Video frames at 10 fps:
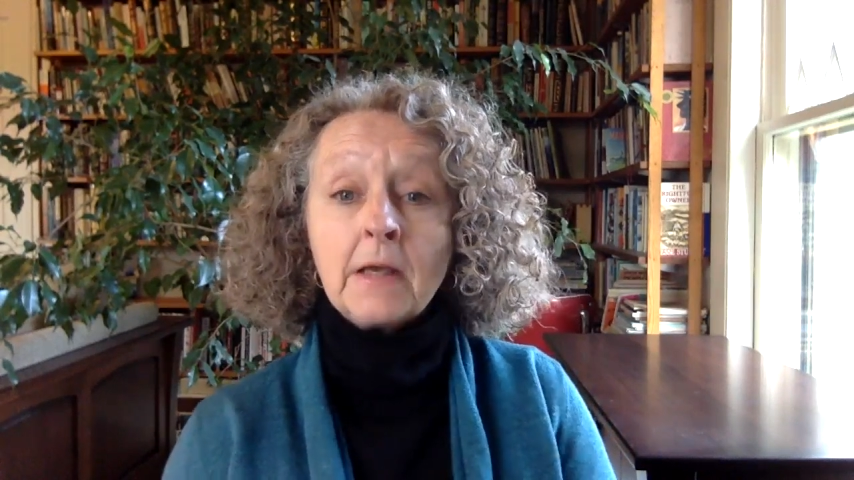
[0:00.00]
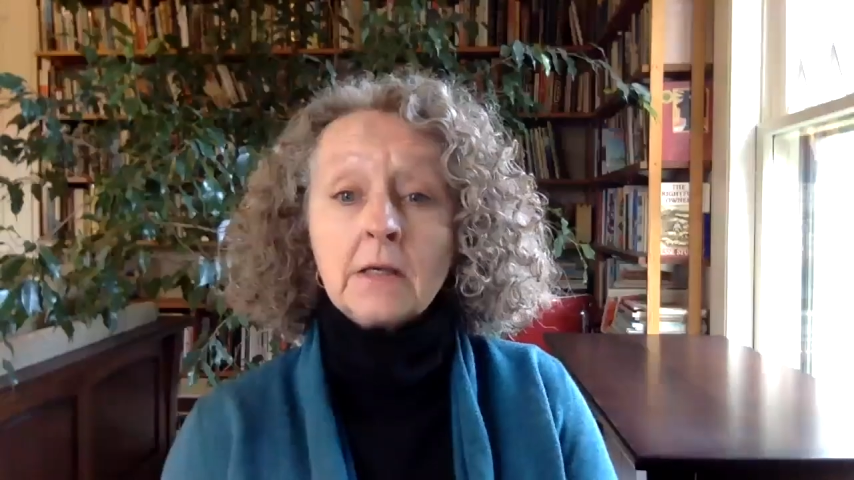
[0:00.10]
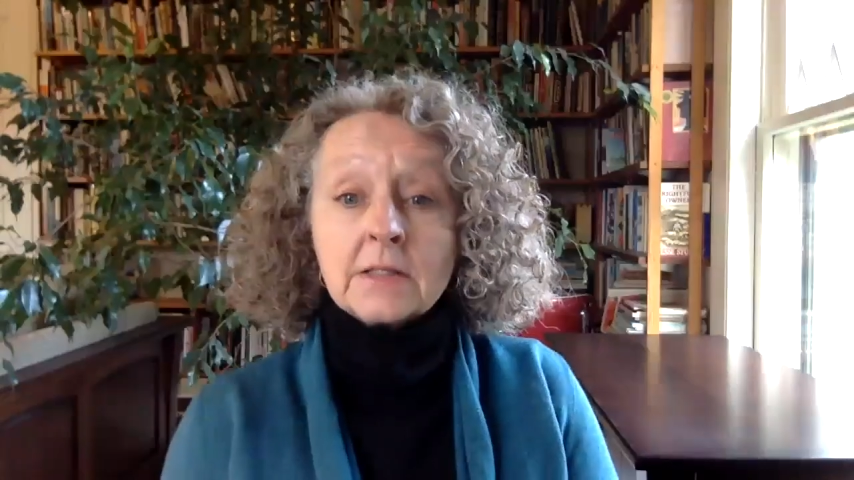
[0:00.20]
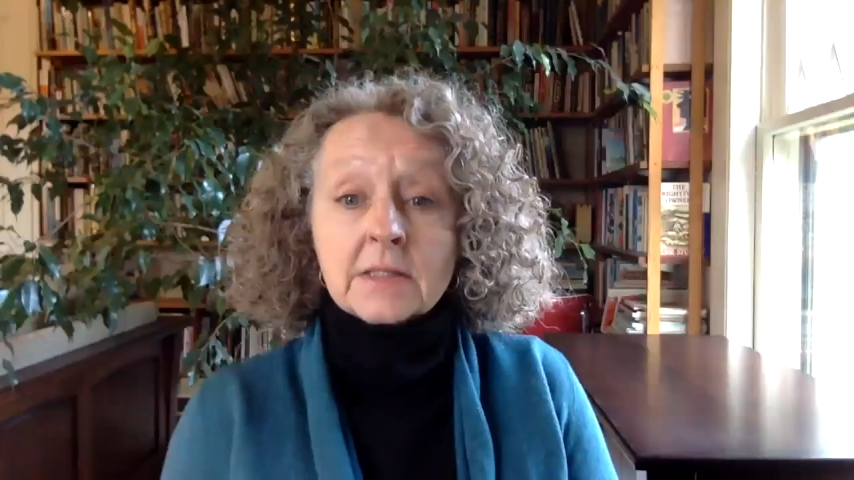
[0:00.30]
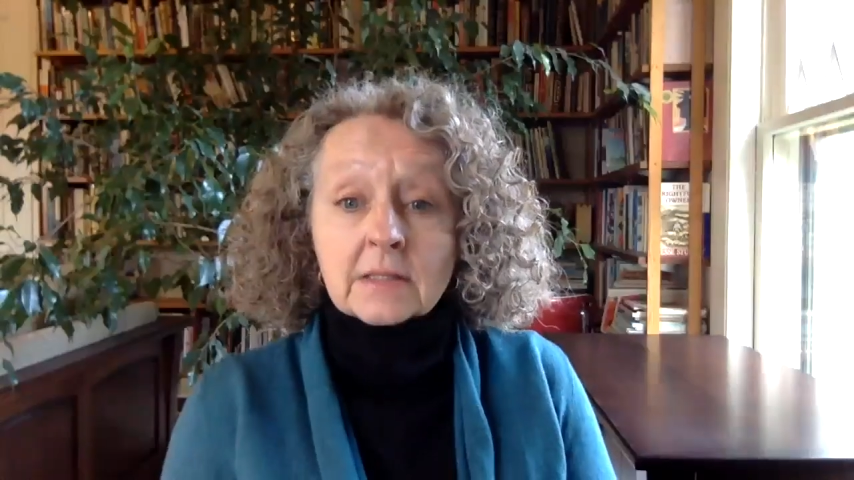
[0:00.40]

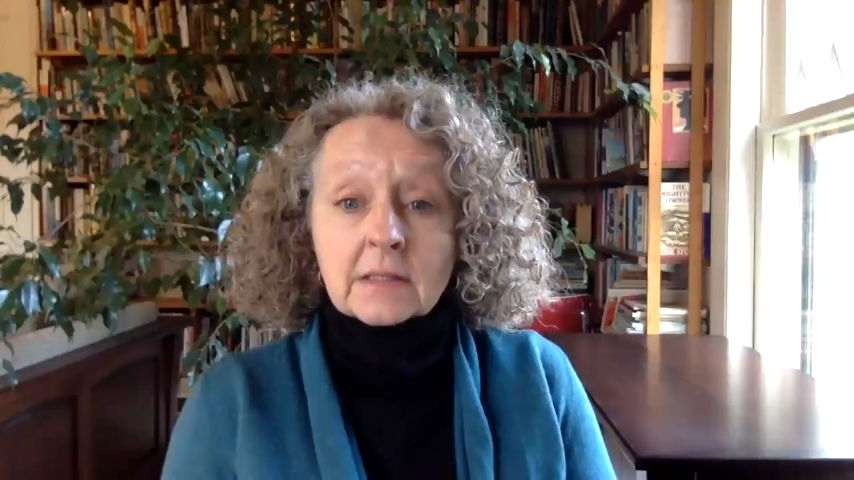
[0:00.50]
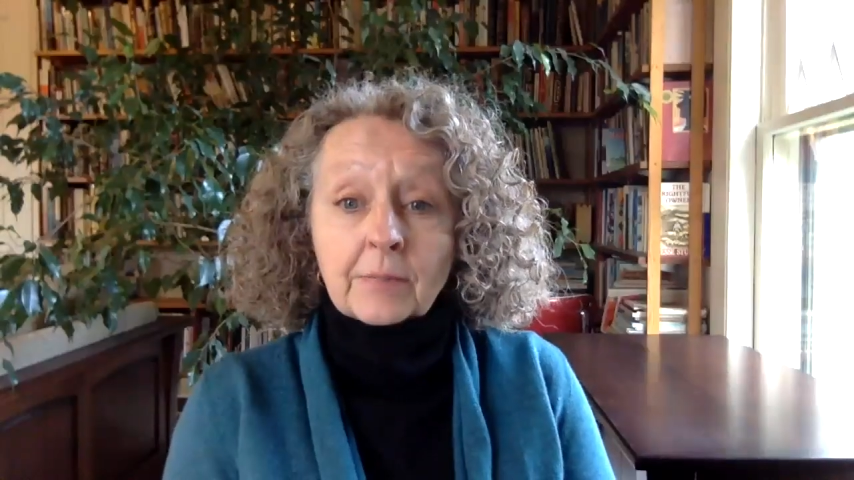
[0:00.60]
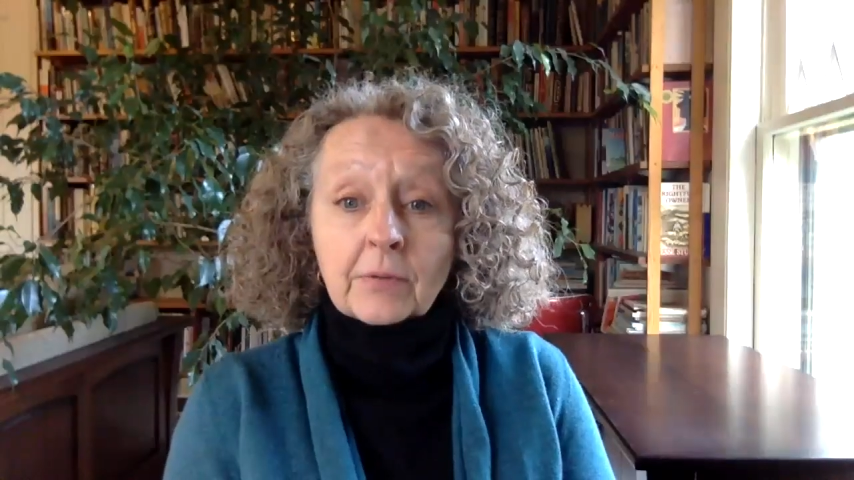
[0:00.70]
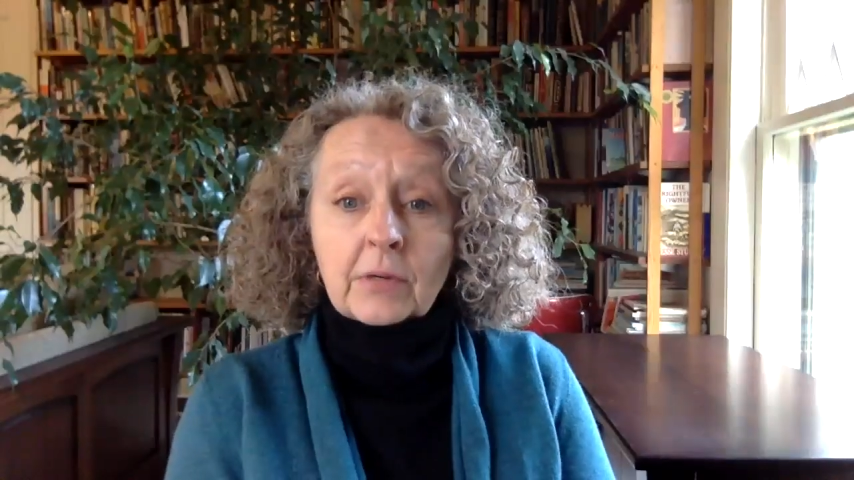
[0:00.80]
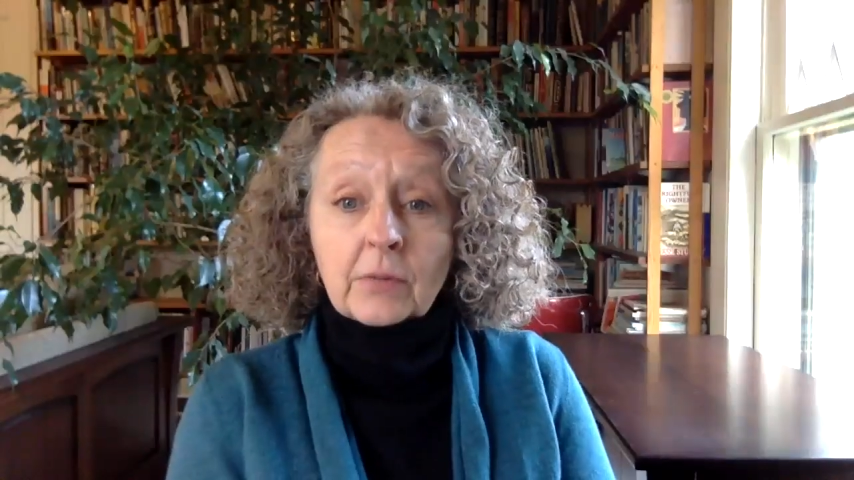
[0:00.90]

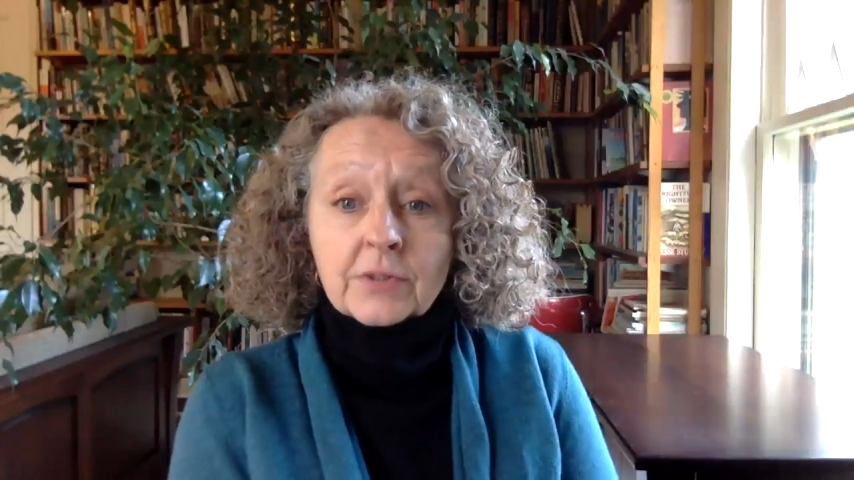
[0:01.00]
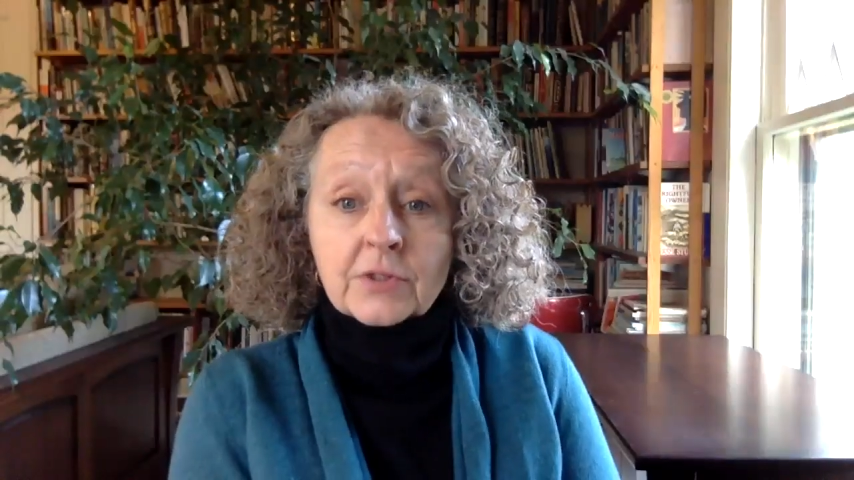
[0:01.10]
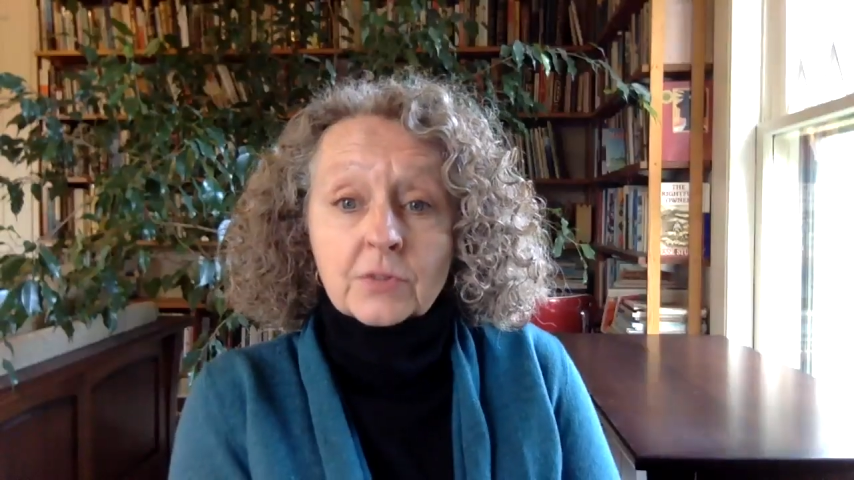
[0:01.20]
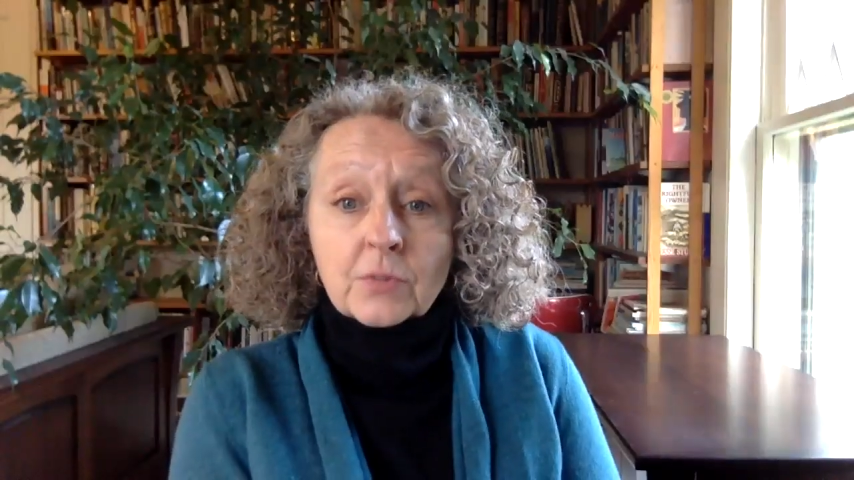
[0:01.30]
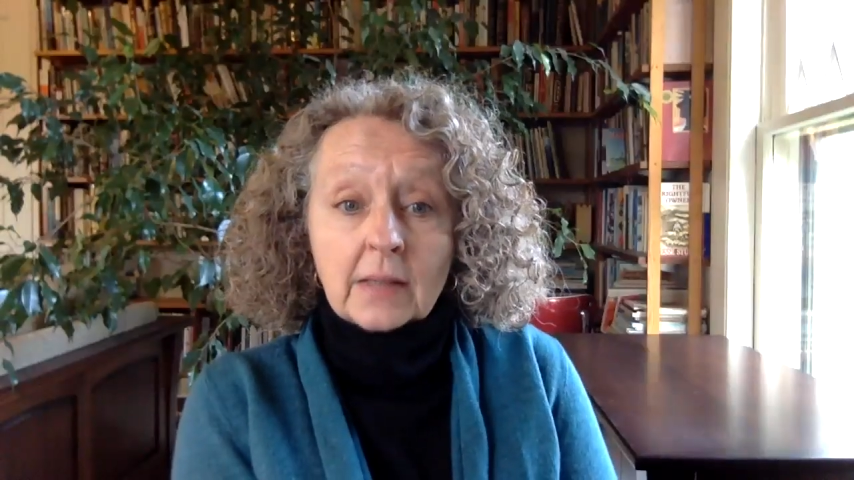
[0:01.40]
slippery with
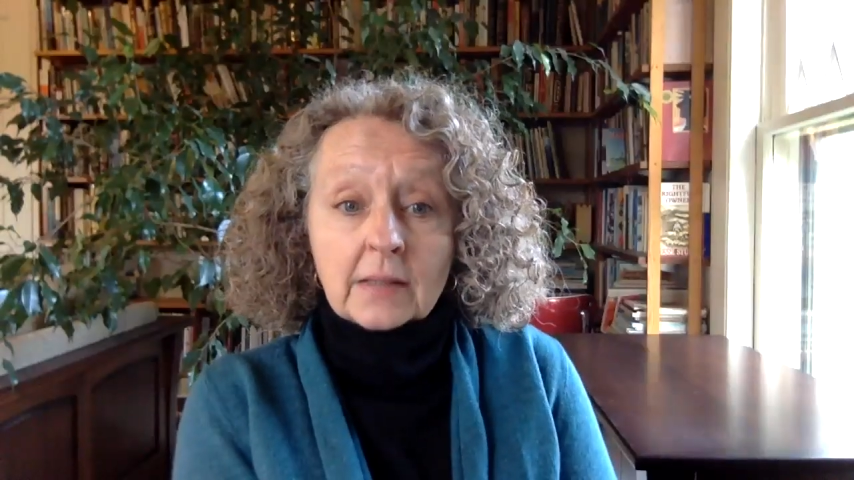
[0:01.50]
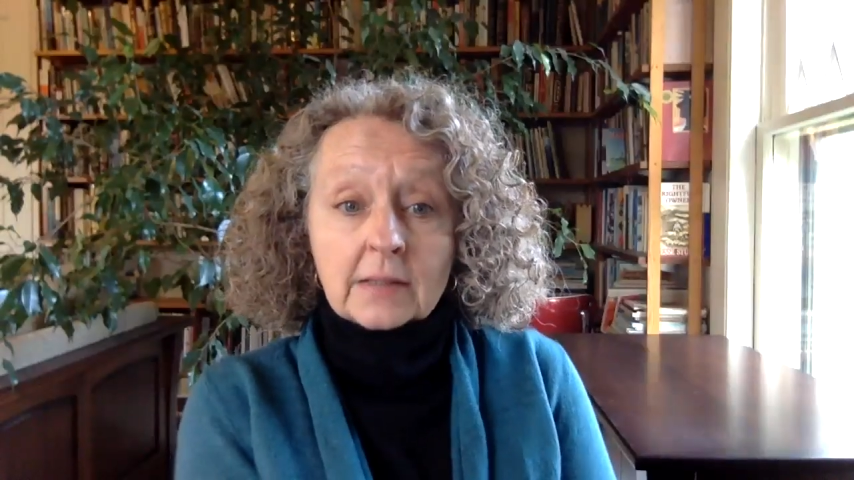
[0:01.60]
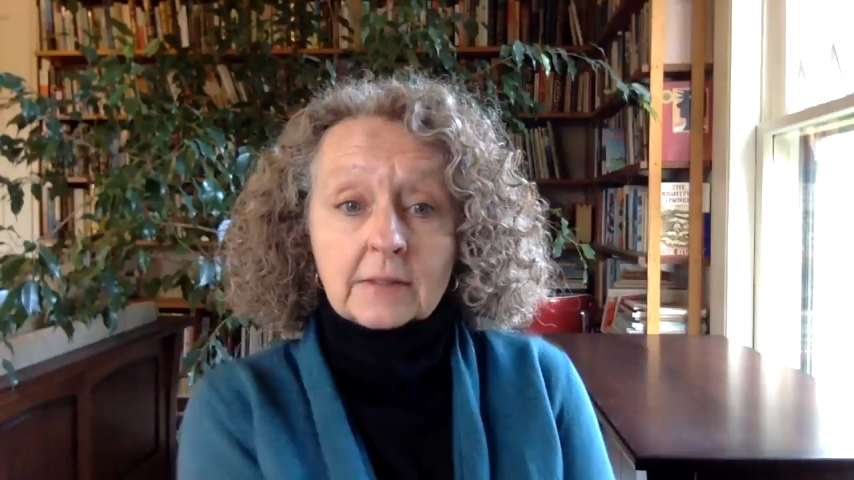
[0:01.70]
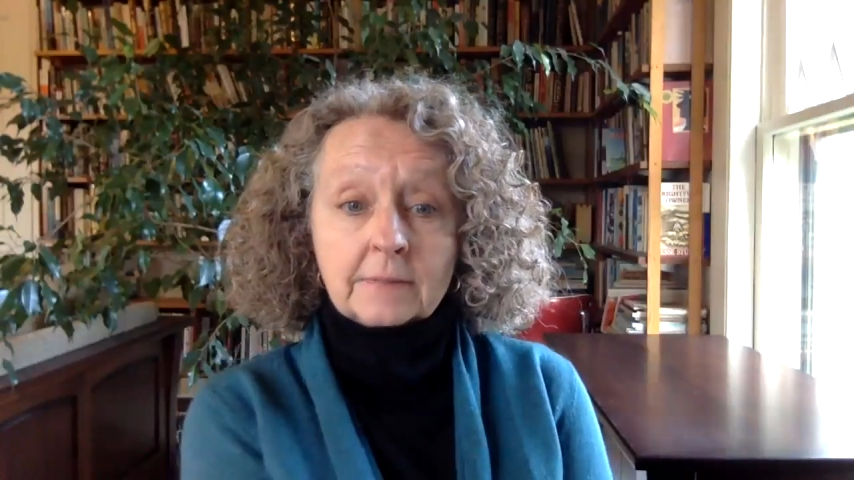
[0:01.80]
sweat.